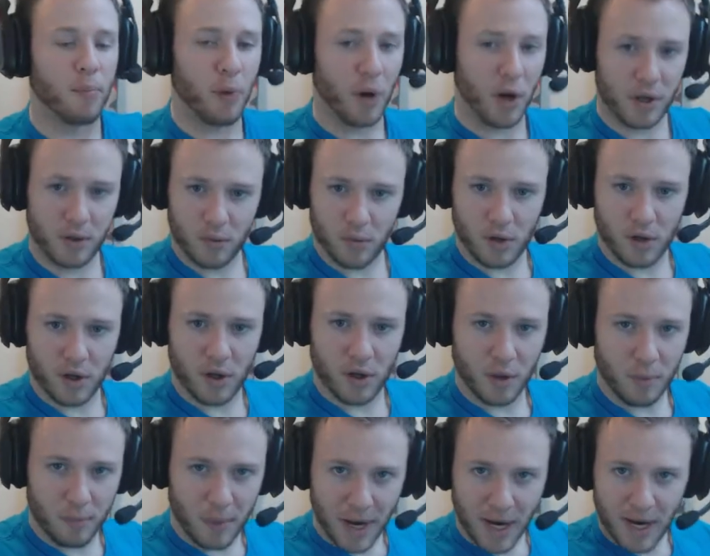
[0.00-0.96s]
But
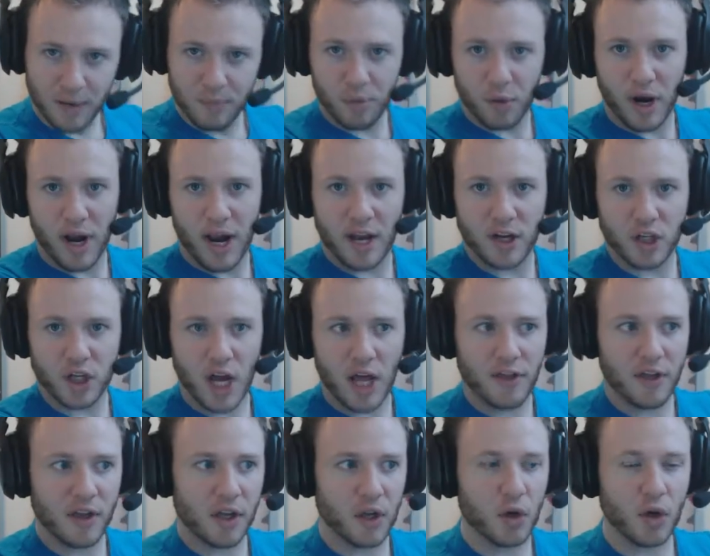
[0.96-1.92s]
on the main branch,
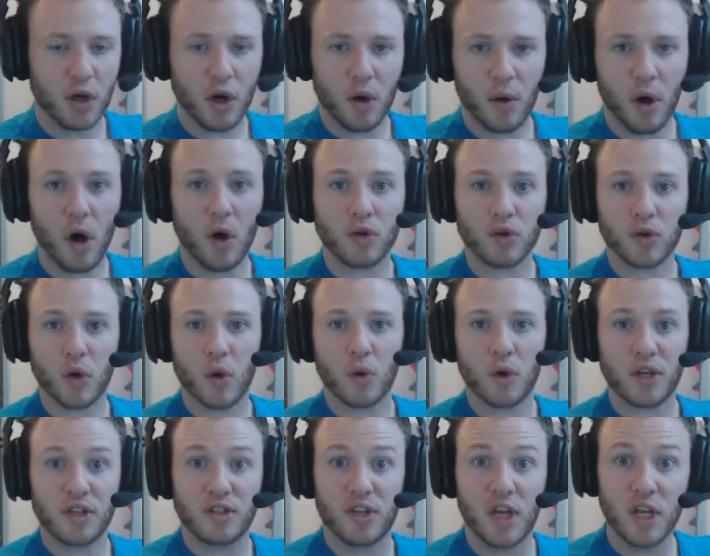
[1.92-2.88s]
I think you can also
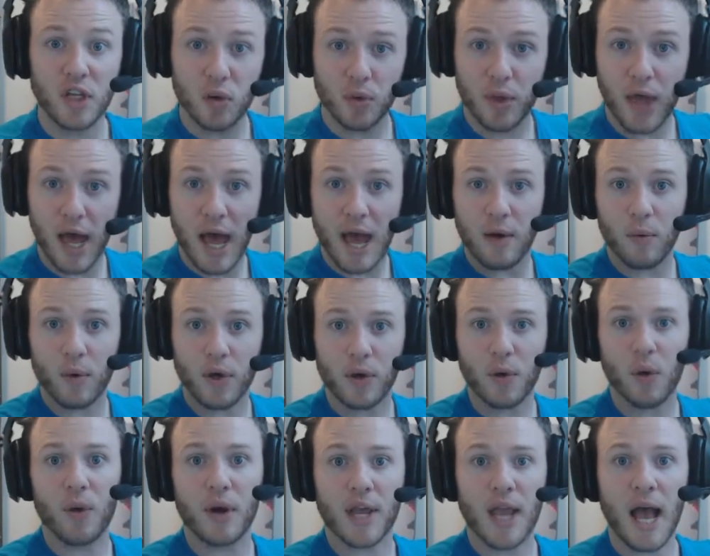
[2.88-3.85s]
continue that what
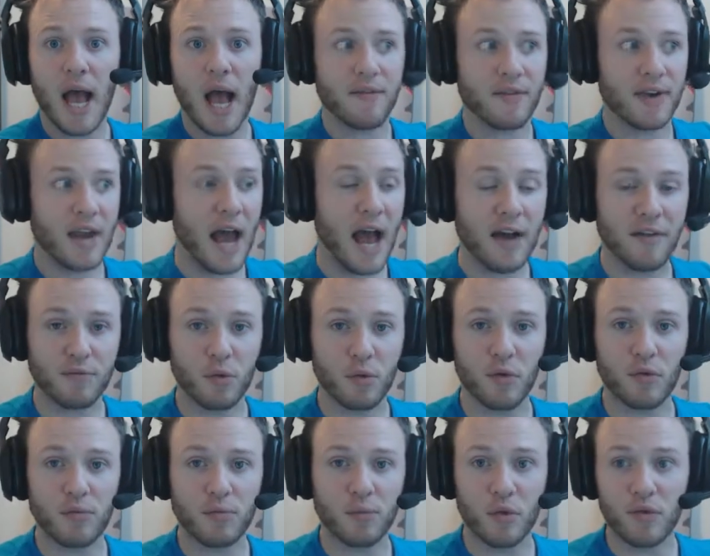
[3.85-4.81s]
you already have and have
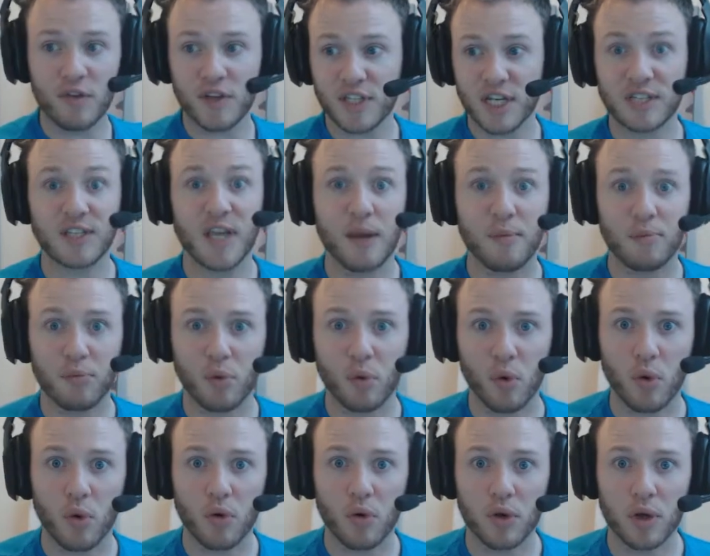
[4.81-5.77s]
movies like
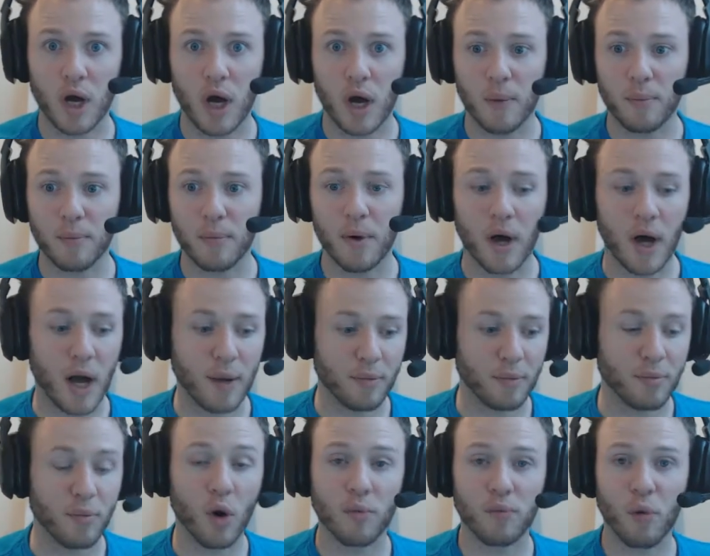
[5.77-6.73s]
Deadpool come.
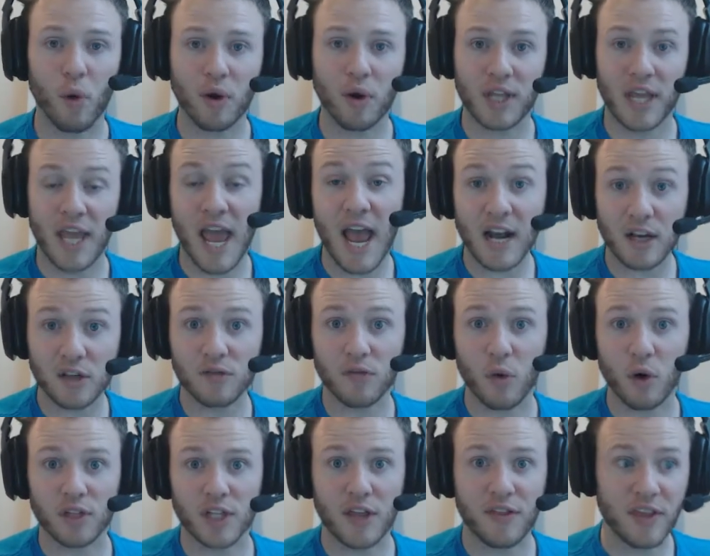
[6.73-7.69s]
But more importantly,
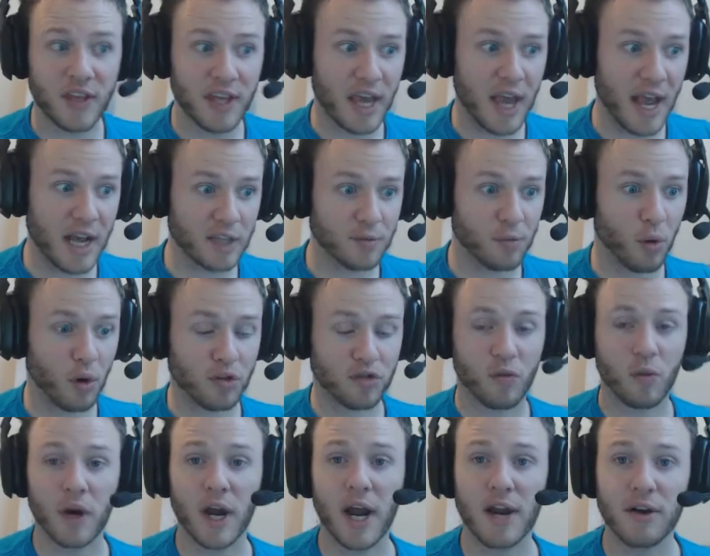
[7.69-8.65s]
X-Force. I think
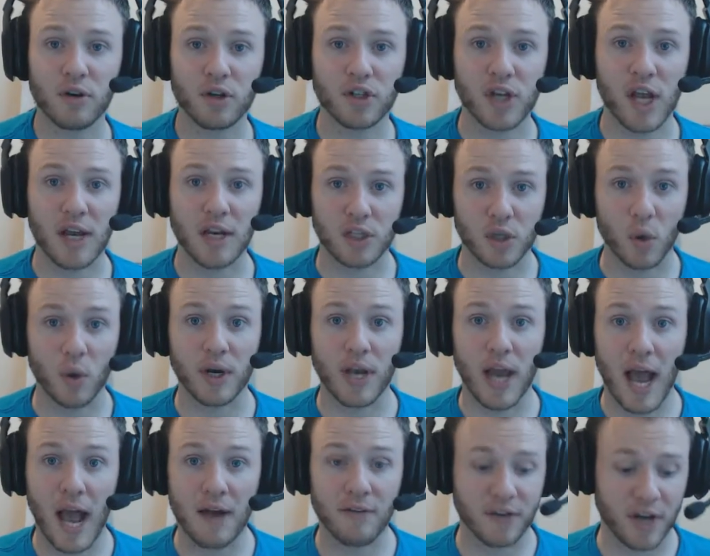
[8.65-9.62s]
X-Force, what I understand, is going
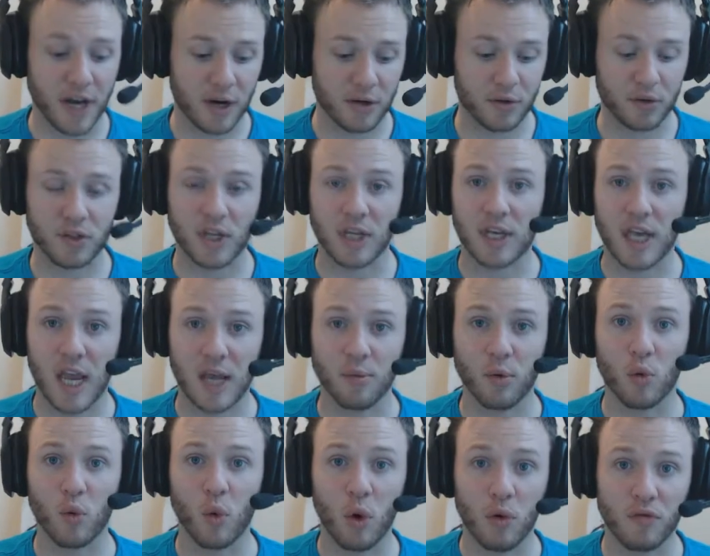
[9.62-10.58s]
to have characters like
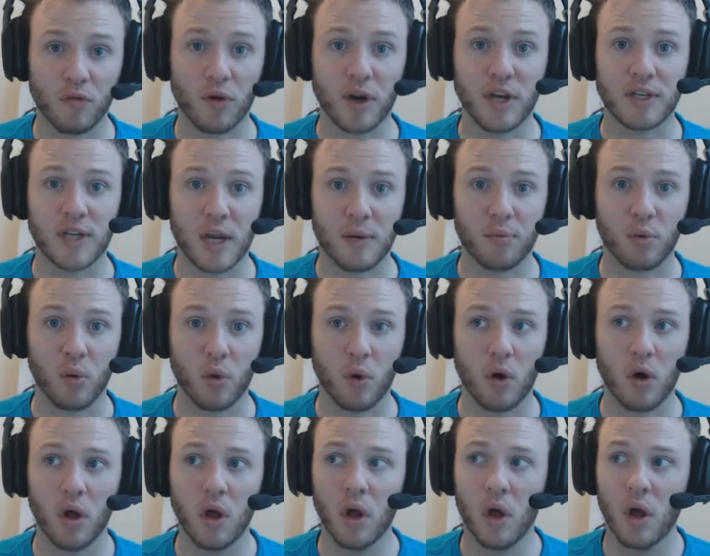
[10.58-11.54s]
Cable, Wolverine,
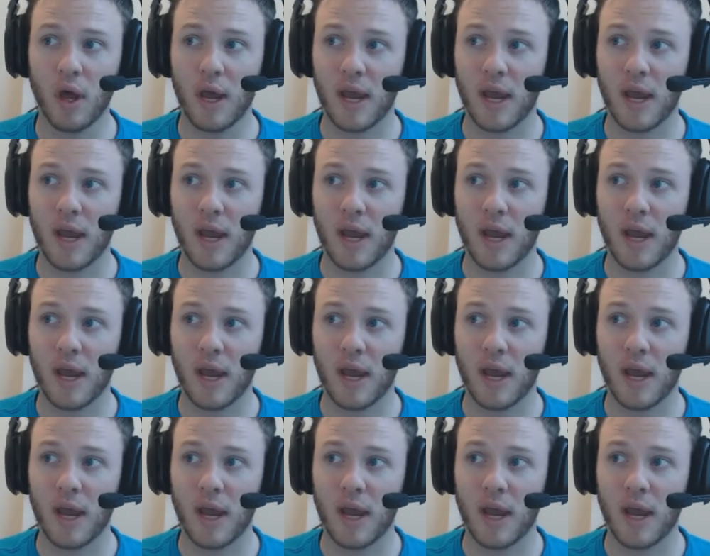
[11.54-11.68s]
Deadpool,